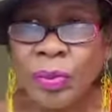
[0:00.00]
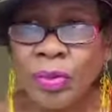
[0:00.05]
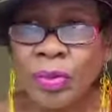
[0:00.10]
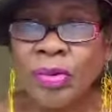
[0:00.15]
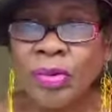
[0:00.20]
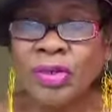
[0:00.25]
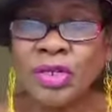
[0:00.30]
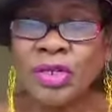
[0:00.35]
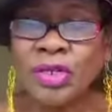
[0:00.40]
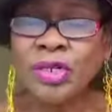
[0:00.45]

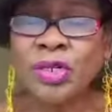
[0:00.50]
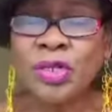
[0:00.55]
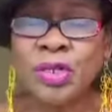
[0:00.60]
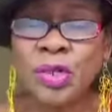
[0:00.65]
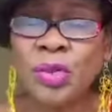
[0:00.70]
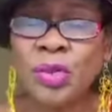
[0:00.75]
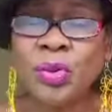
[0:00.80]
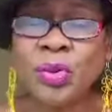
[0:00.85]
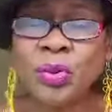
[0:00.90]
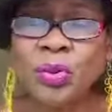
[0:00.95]
which is
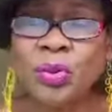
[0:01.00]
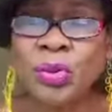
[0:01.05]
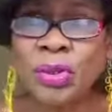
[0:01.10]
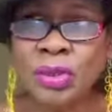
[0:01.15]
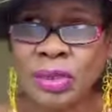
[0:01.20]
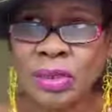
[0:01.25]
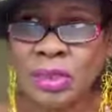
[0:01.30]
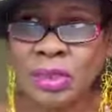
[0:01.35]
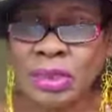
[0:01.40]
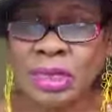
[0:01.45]
you,
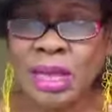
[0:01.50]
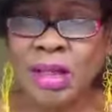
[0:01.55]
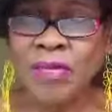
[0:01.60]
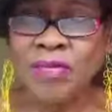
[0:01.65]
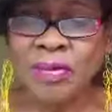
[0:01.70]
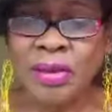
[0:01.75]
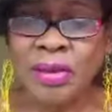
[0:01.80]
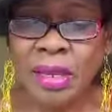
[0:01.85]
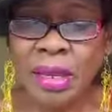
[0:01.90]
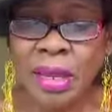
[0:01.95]
your
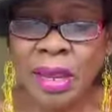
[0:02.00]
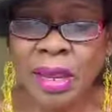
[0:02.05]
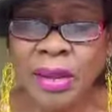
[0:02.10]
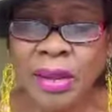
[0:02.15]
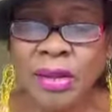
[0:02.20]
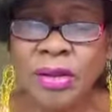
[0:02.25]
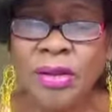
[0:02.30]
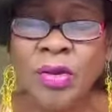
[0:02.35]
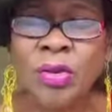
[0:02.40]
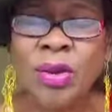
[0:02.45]

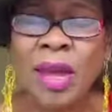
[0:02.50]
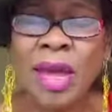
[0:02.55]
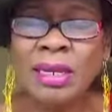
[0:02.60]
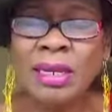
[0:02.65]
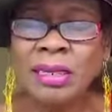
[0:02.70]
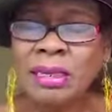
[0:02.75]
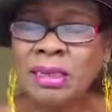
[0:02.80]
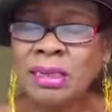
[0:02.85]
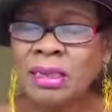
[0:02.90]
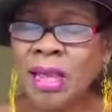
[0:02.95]
self-care, you gotta
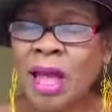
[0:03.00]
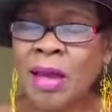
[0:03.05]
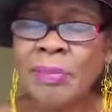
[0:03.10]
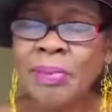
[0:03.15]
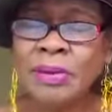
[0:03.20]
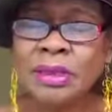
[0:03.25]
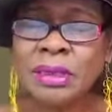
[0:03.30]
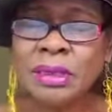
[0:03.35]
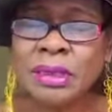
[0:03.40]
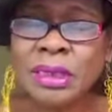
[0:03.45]
stop
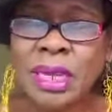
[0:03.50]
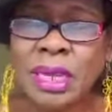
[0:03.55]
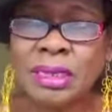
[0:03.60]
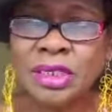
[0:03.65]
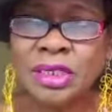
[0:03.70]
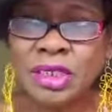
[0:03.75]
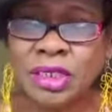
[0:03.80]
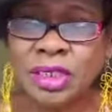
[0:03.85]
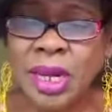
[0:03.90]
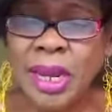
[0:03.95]

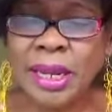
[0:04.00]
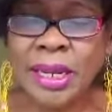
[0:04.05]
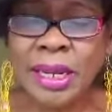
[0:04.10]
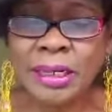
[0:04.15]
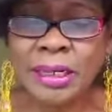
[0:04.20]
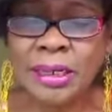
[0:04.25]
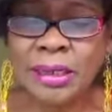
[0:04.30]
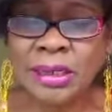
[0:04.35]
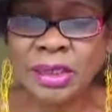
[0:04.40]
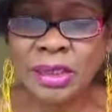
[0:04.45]
and check
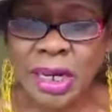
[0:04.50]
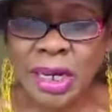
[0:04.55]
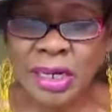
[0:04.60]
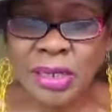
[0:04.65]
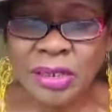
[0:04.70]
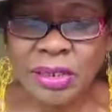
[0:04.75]
it. Check